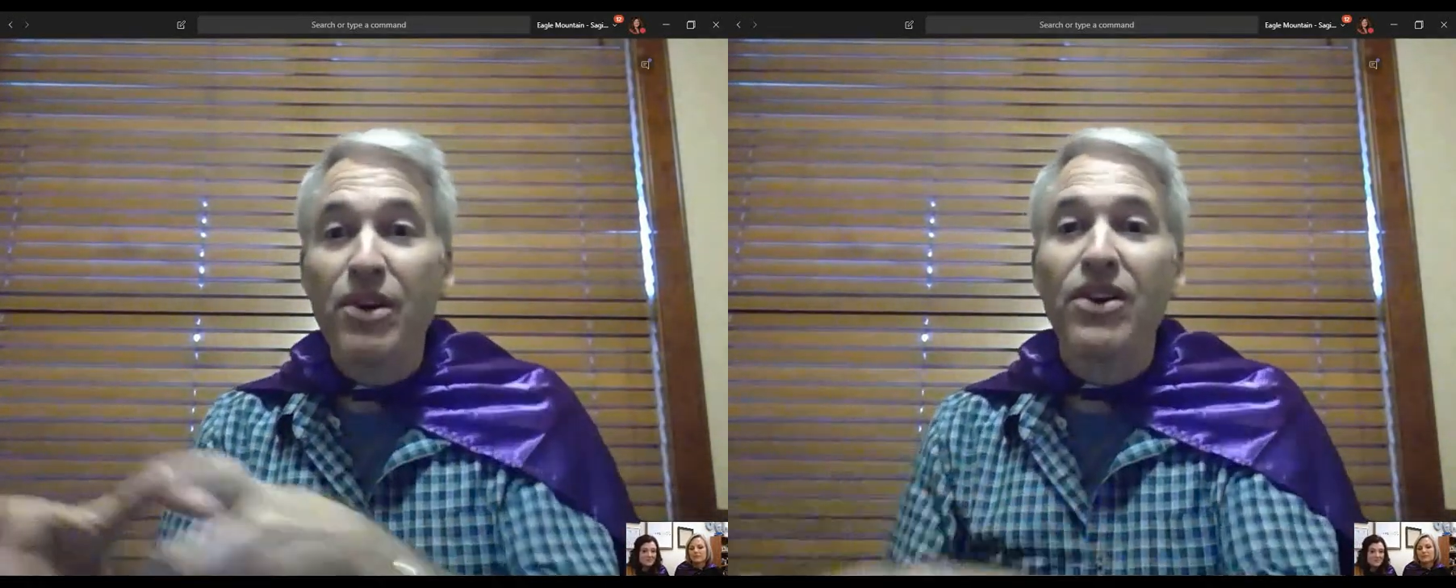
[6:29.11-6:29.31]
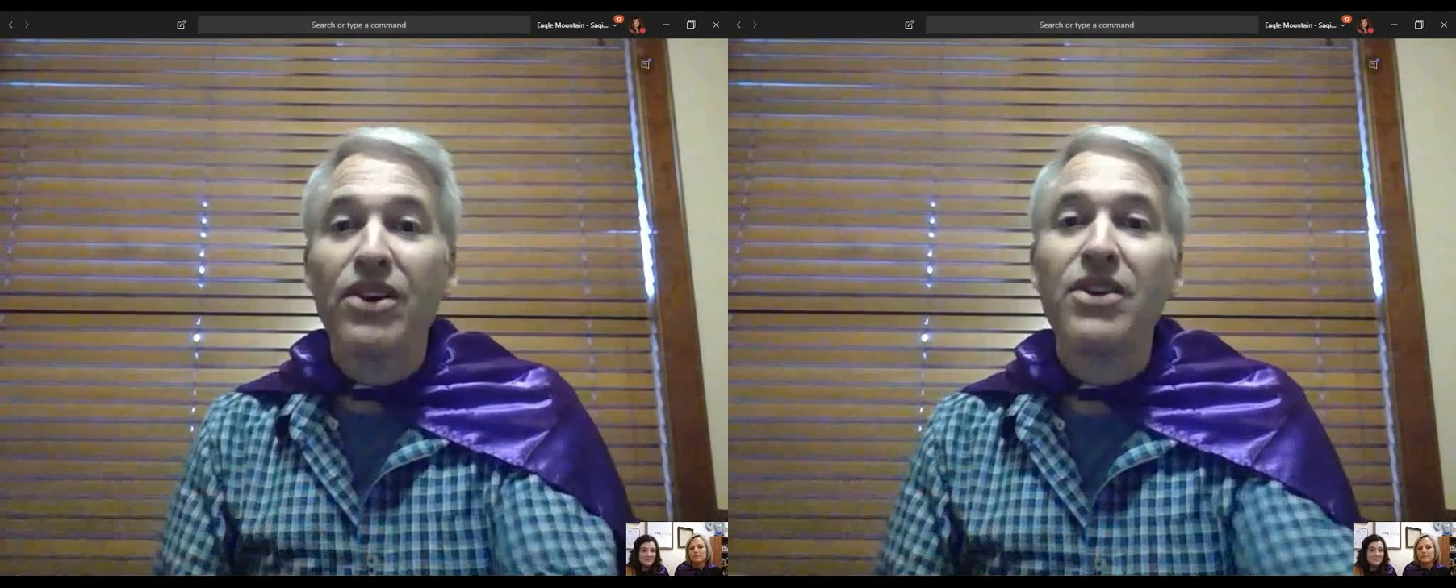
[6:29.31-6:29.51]

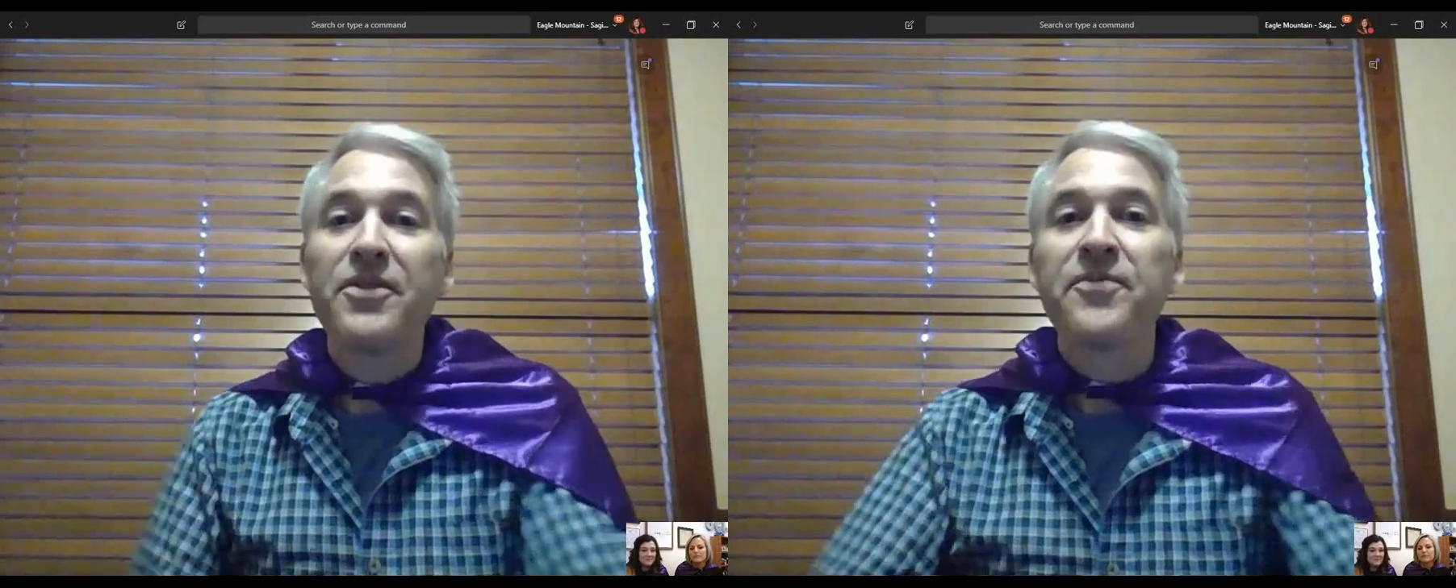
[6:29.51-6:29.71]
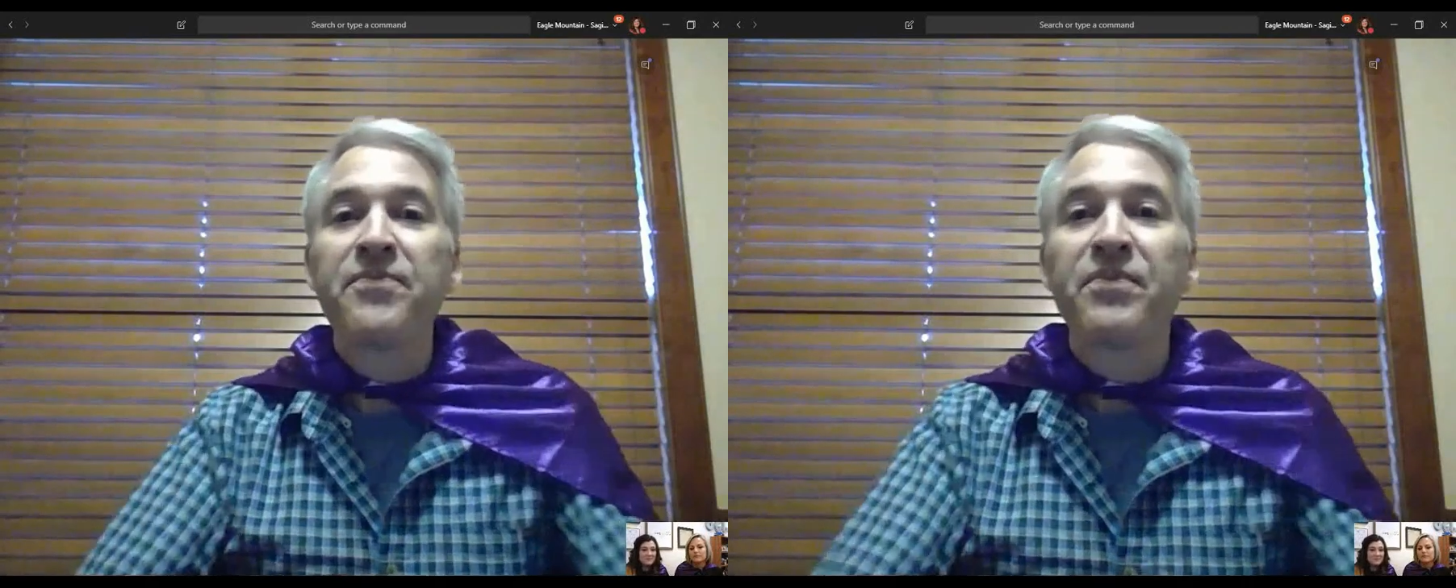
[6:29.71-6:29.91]
her
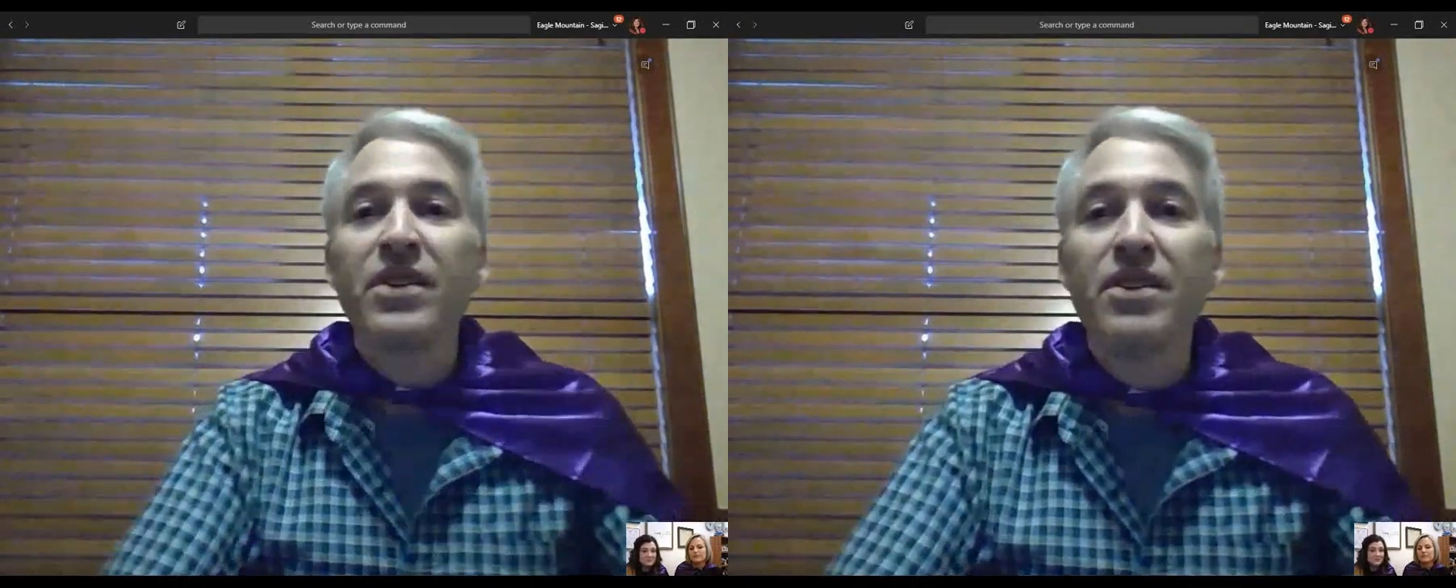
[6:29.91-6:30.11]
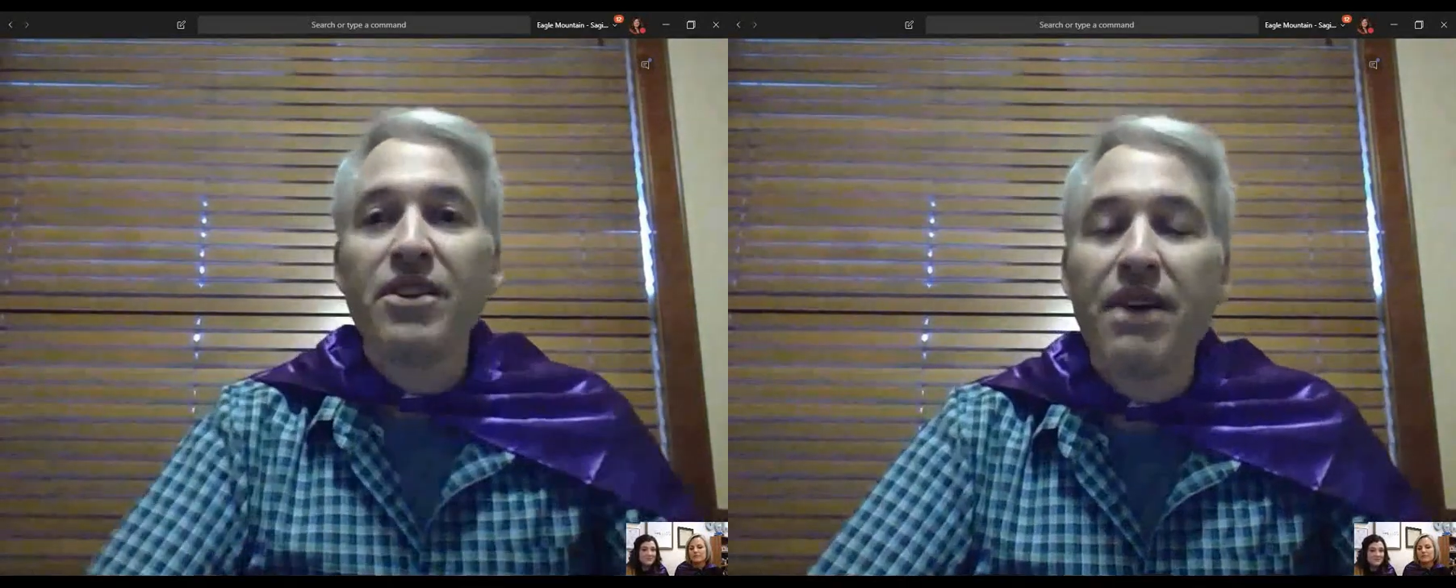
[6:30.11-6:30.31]

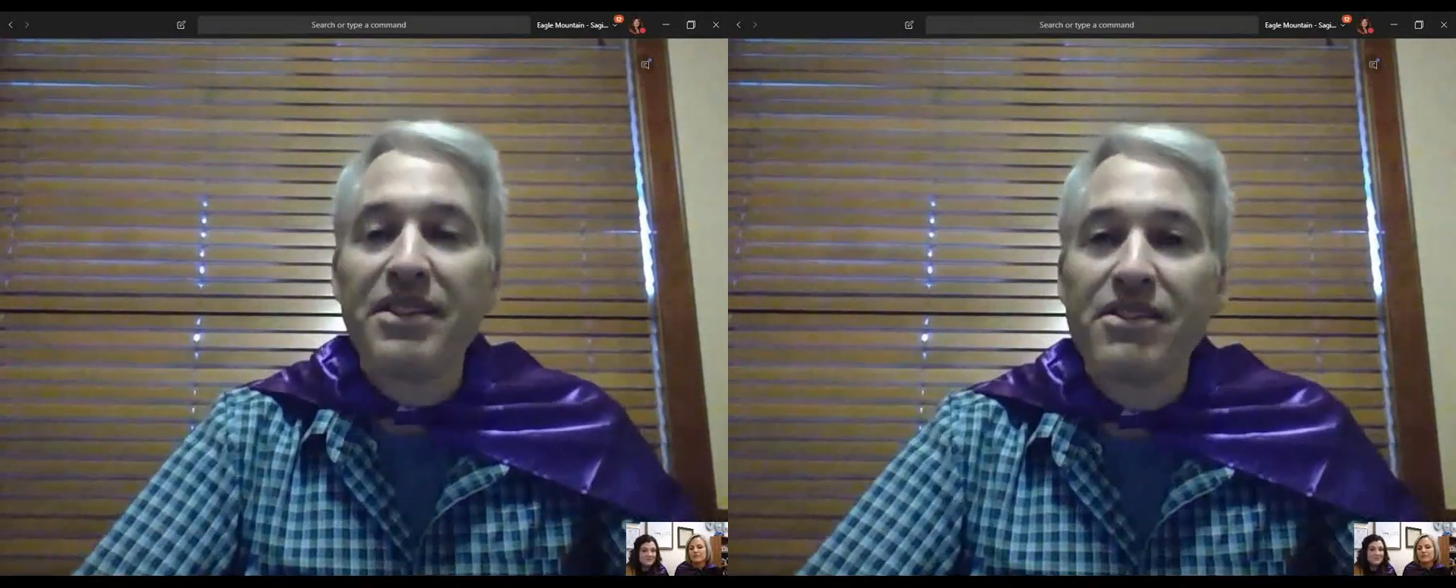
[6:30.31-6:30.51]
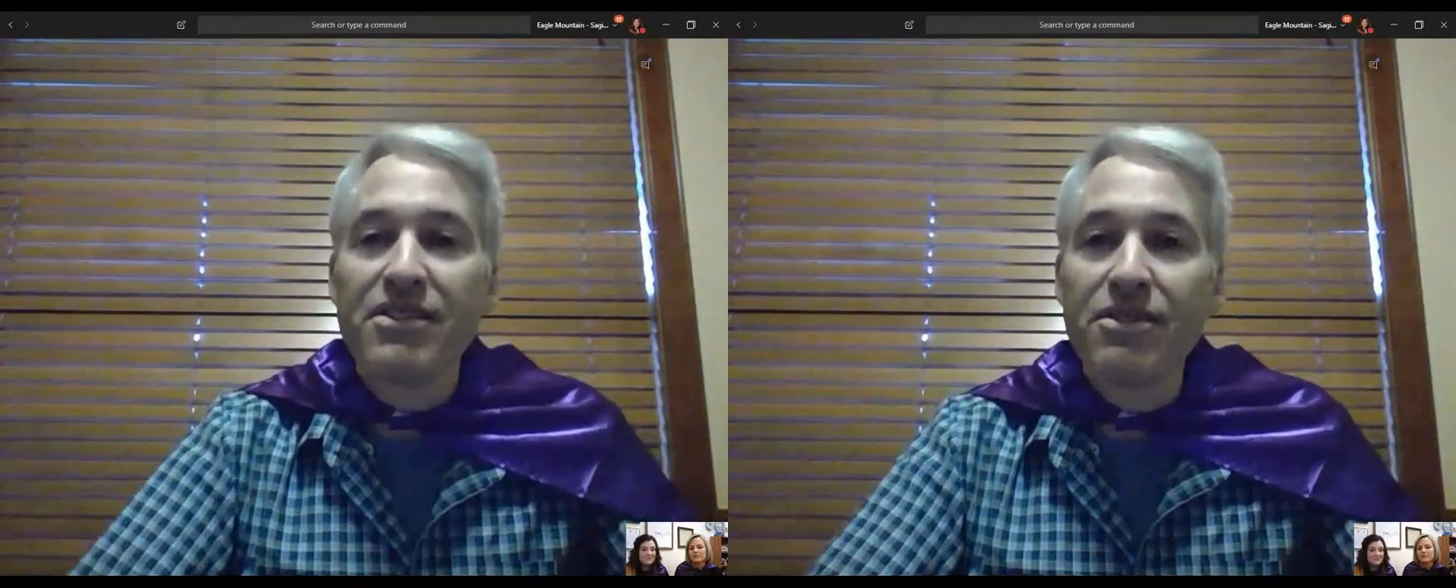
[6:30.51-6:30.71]
throughout
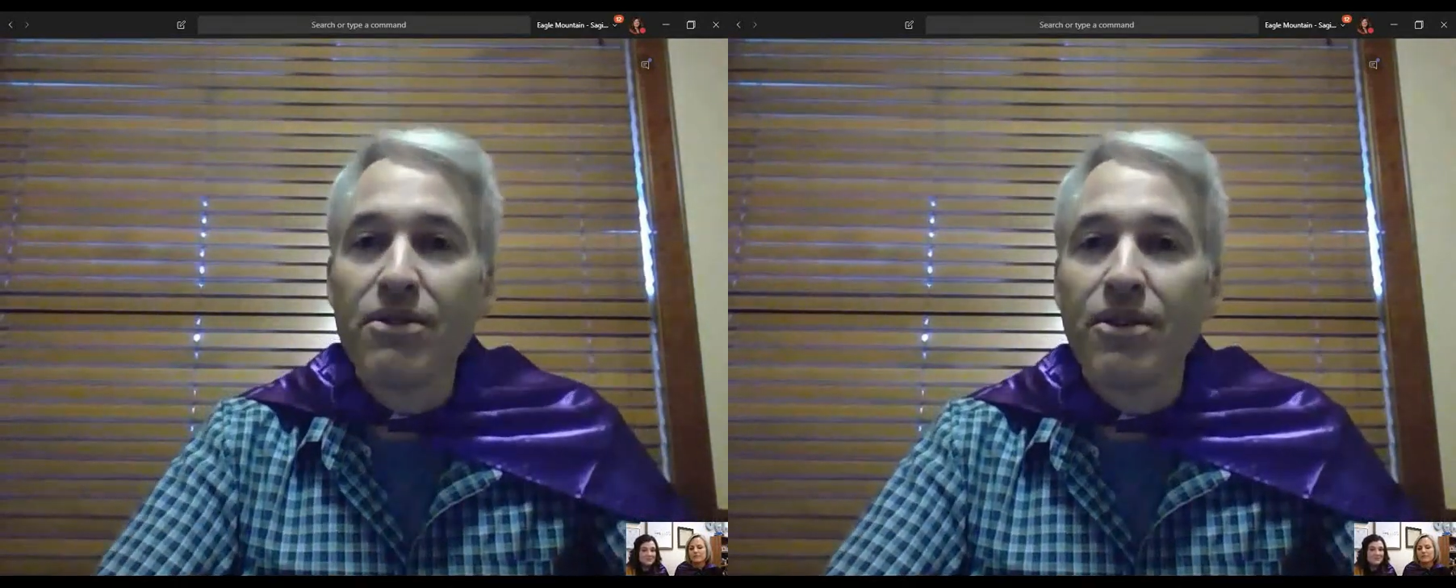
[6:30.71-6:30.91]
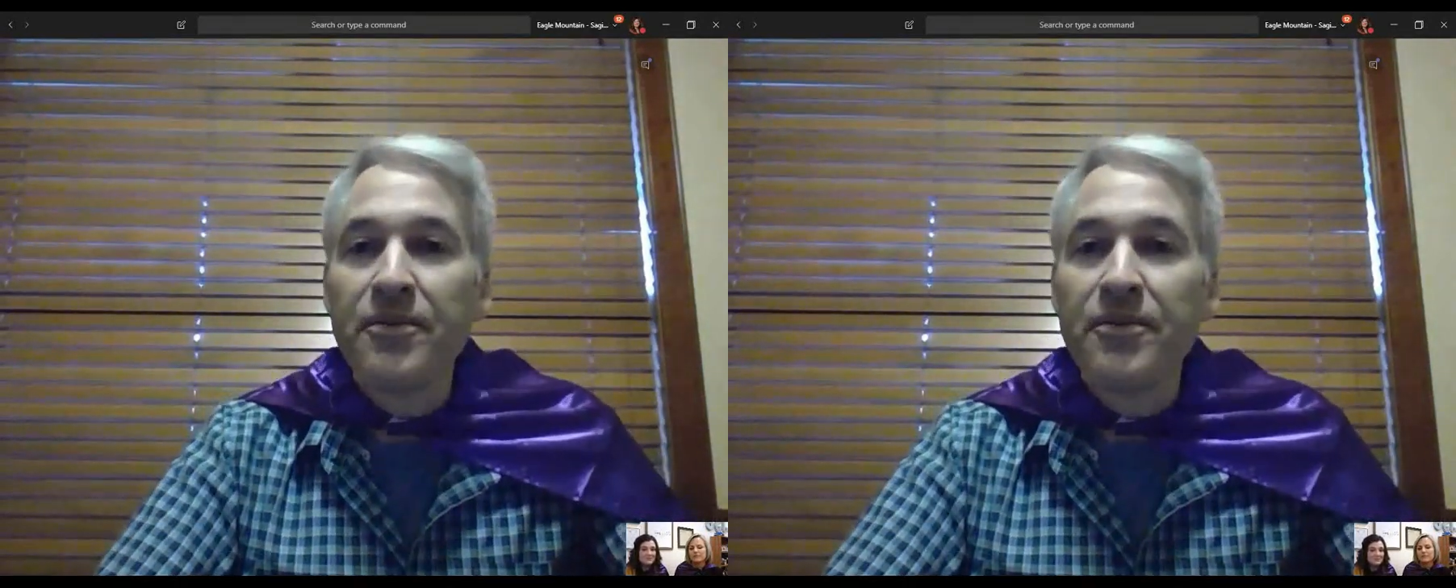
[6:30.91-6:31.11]
the
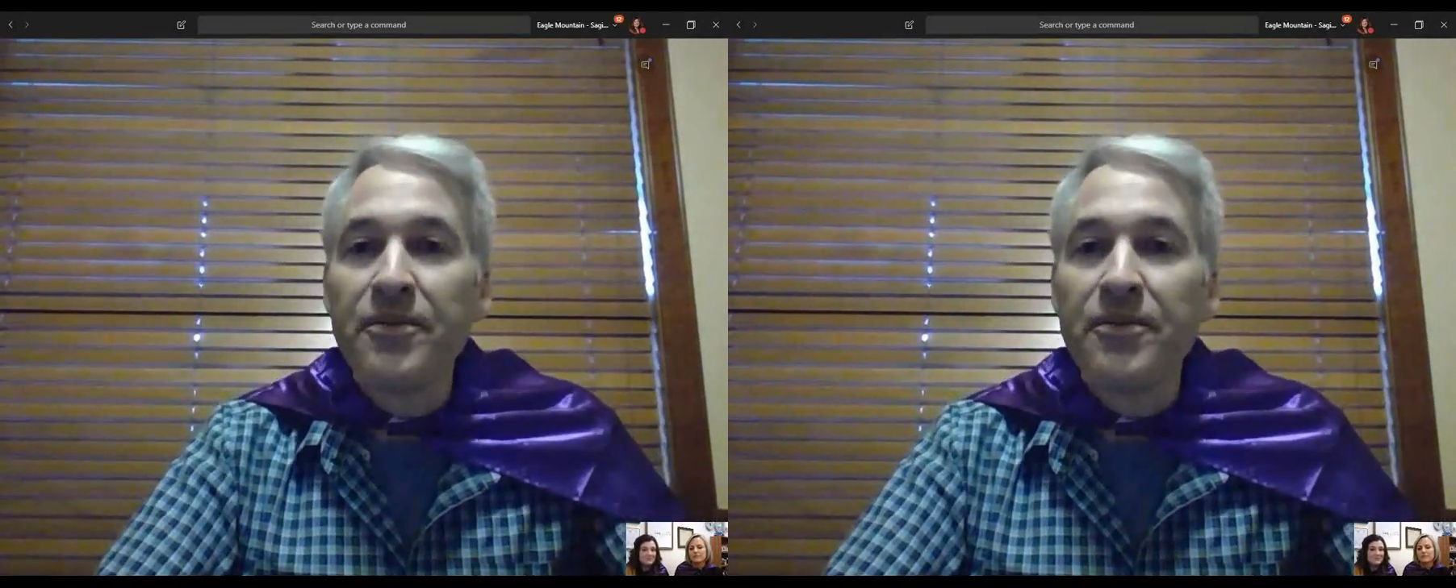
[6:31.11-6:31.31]
school.